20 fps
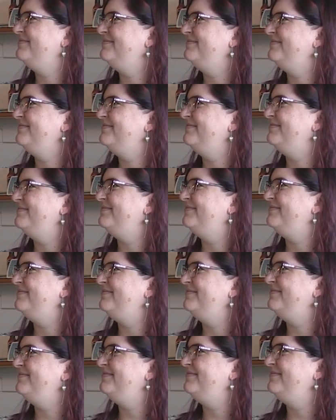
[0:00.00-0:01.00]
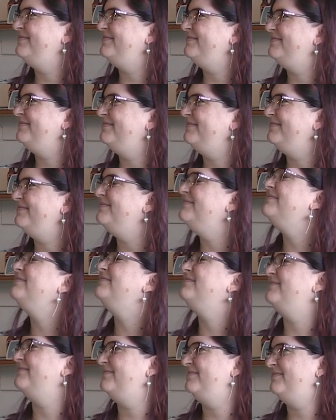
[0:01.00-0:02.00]

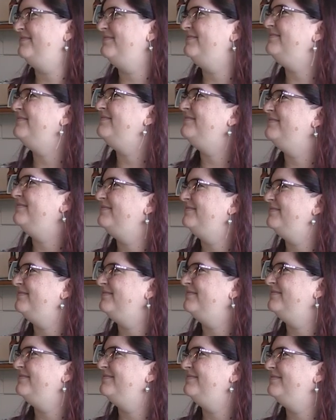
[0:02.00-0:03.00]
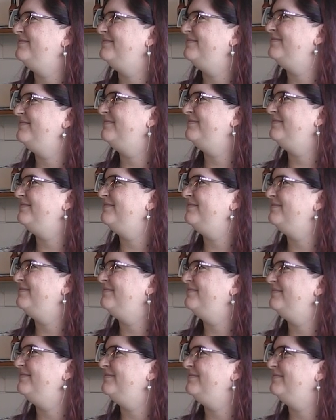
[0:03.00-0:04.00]

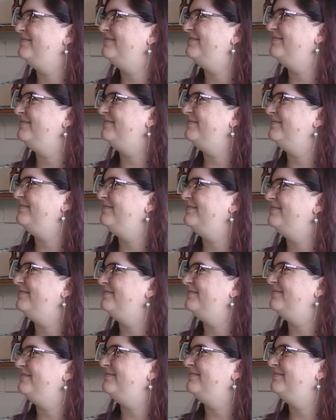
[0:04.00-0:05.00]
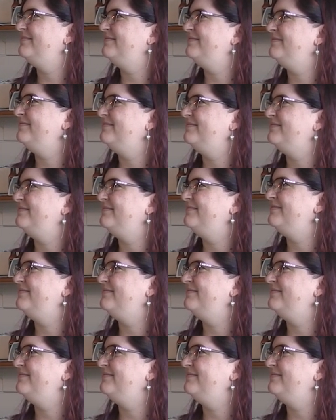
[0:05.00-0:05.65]
This person isn't speaking.